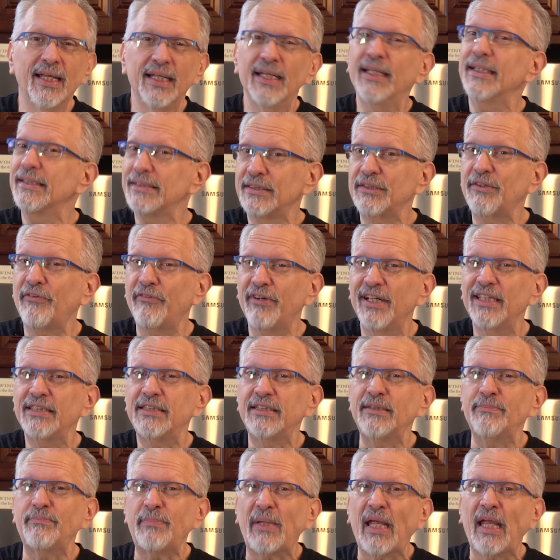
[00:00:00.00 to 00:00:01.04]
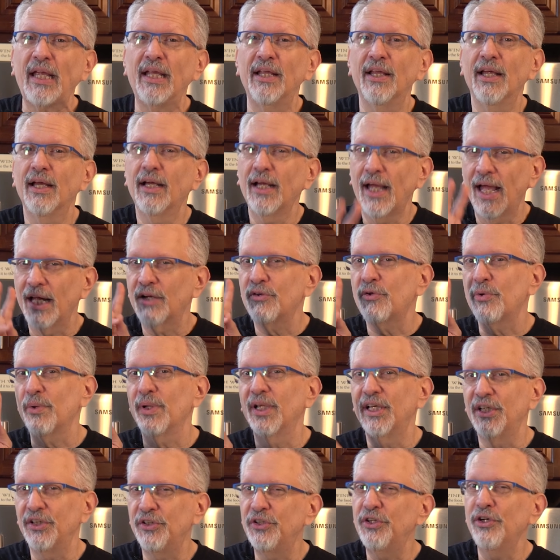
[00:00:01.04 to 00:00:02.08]
It is a recipe,
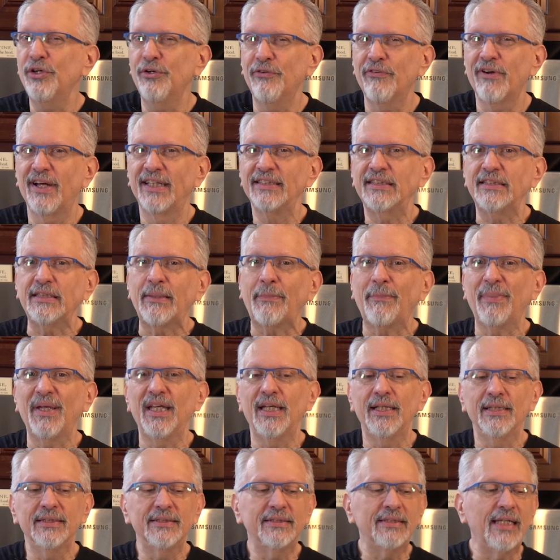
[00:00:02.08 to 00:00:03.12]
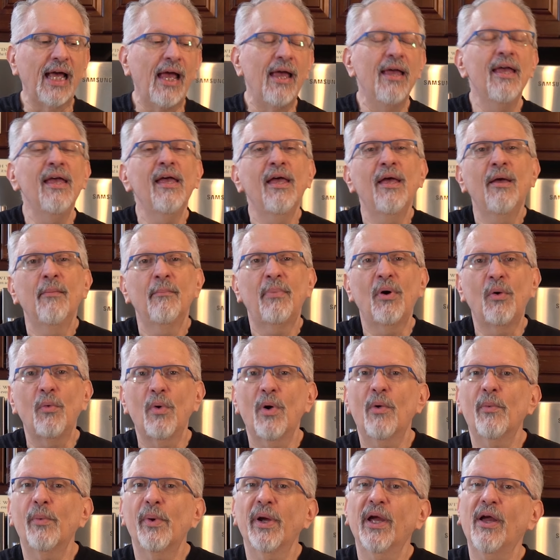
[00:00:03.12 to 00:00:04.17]
actually two recipes, but
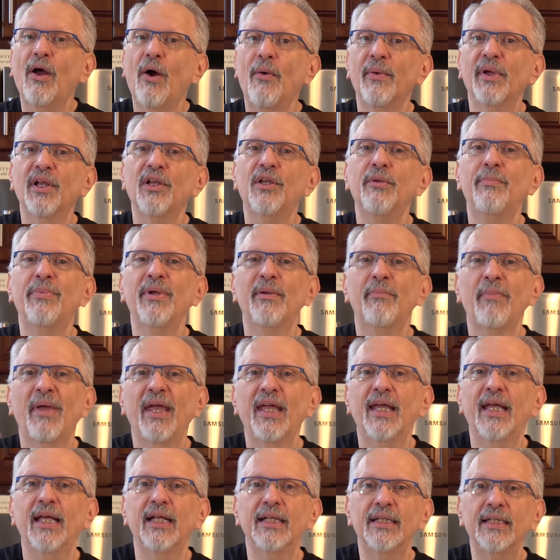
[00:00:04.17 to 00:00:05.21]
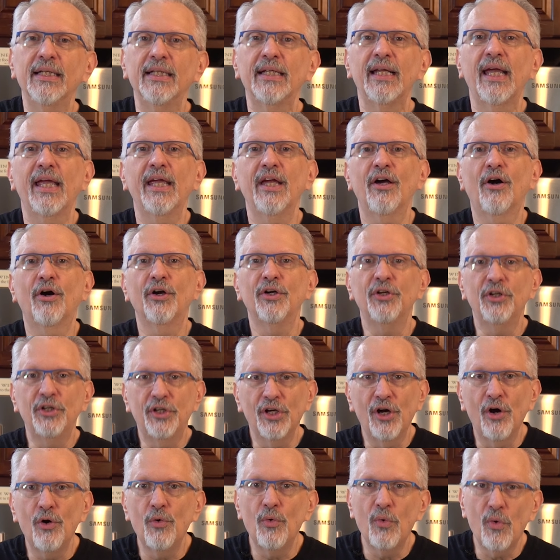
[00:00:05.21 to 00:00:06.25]
what we're going to be making today are
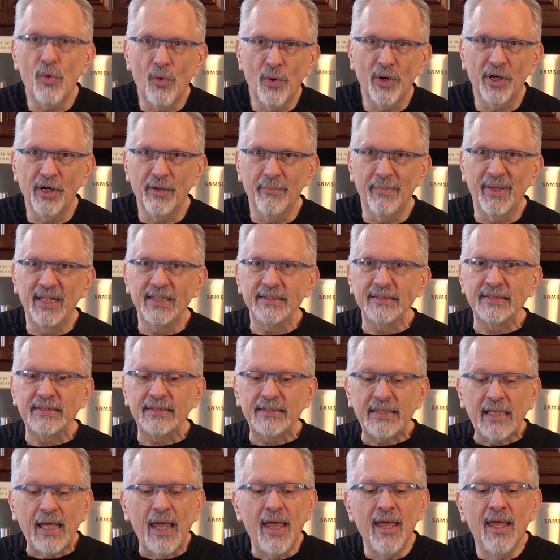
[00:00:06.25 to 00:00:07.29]
dough ornaments.